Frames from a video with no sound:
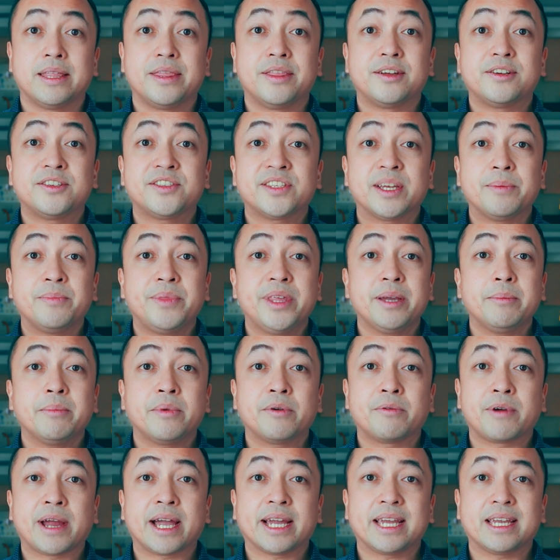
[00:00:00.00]
There's something
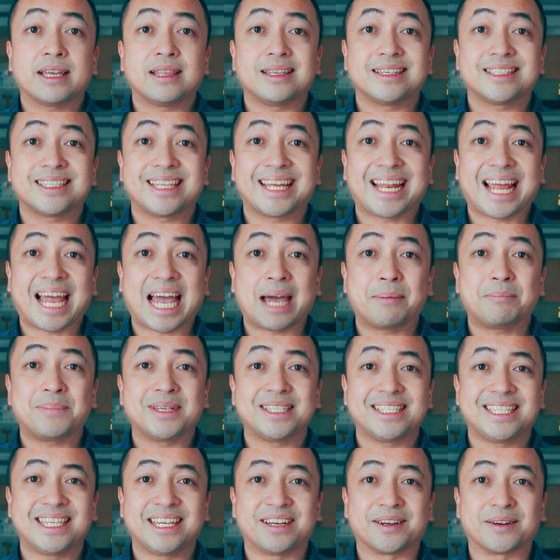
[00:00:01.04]
miraculous that
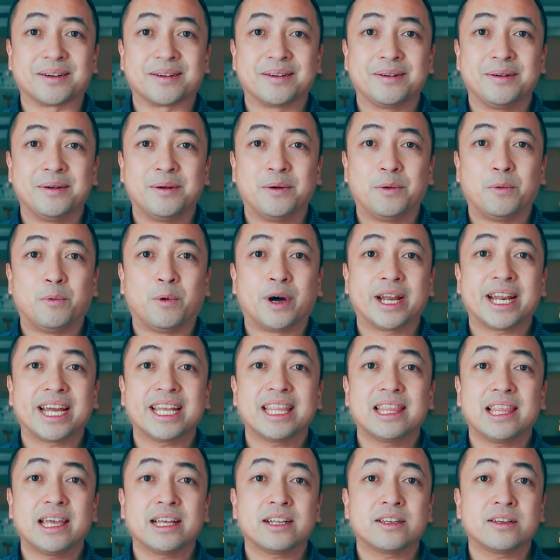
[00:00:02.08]
happens here, what
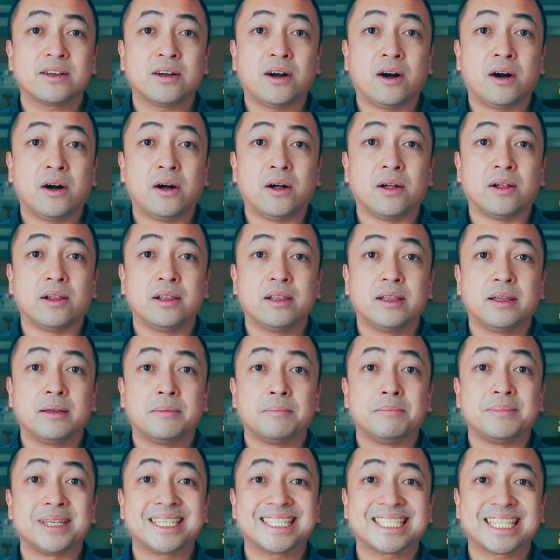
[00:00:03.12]
I'd like to call
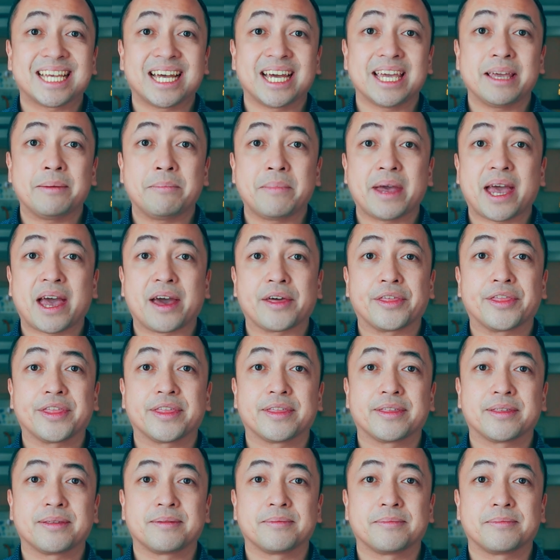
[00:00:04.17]
Messiah math.
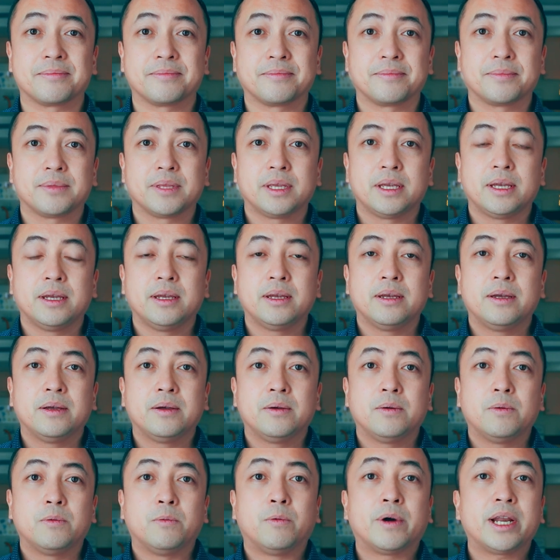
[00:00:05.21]

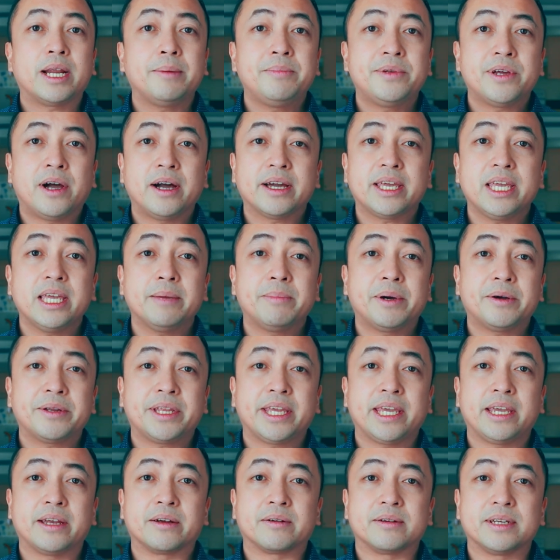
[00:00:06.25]
What I'm talking about
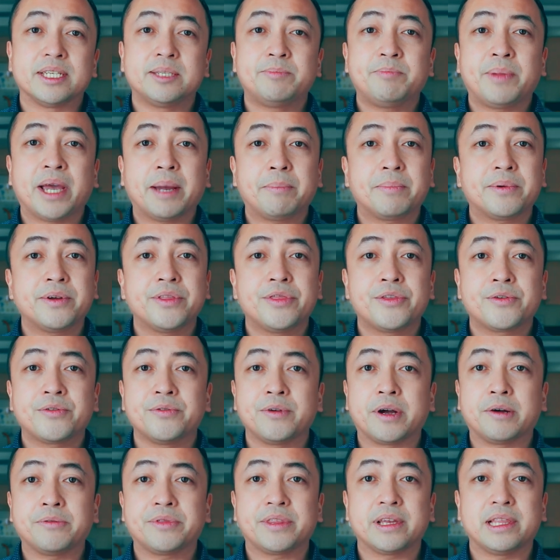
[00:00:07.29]
here is peppered
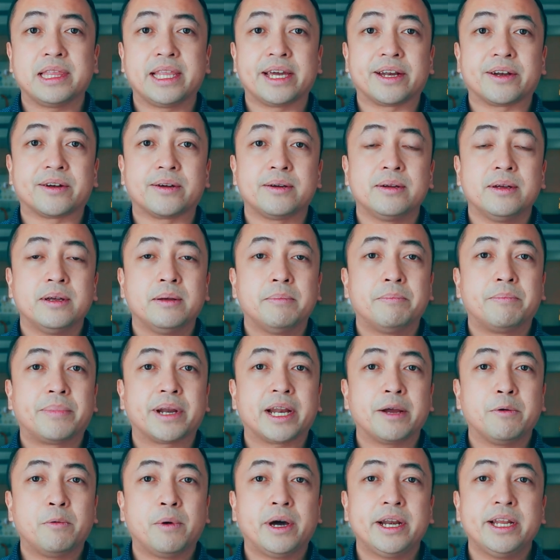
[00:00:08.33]
throughout the letter, but
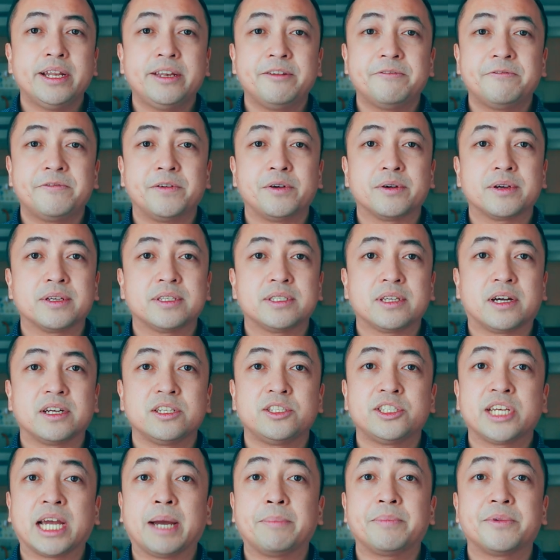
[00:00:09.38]
I wanted to focus on
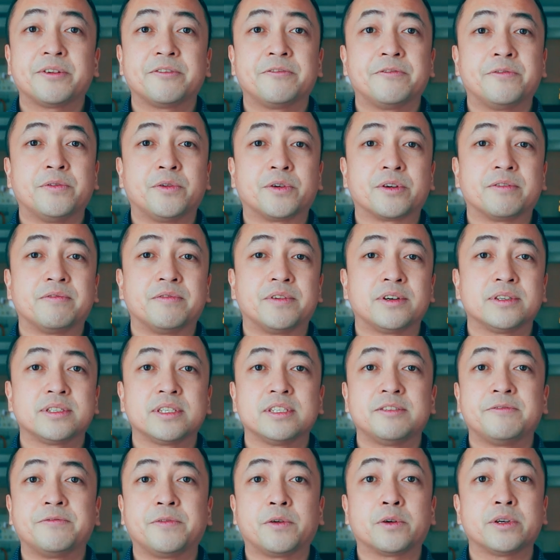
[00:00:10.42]
chapter 4,
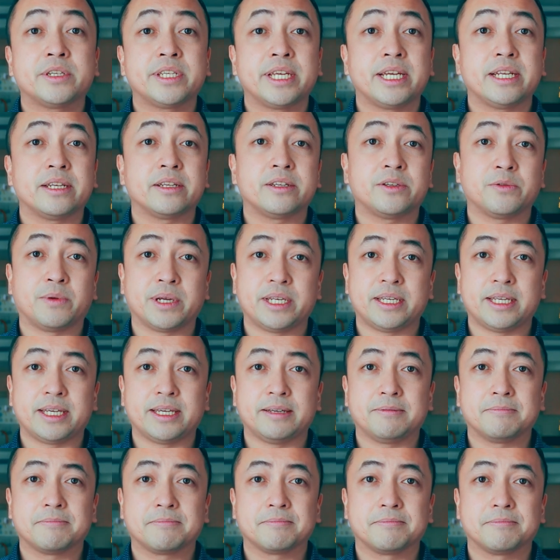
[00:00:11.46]
verses 14 to
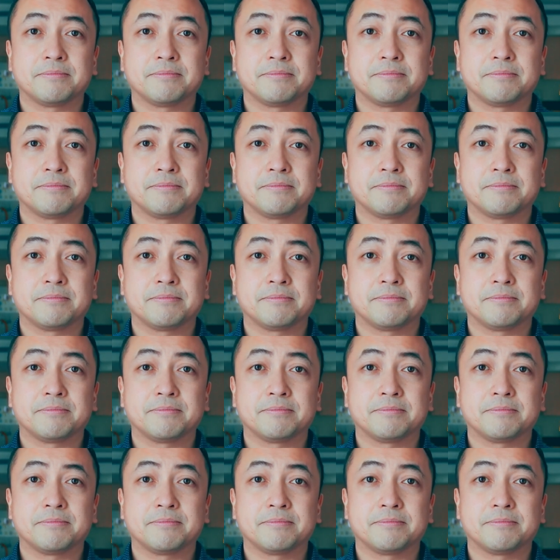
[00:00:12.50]
20.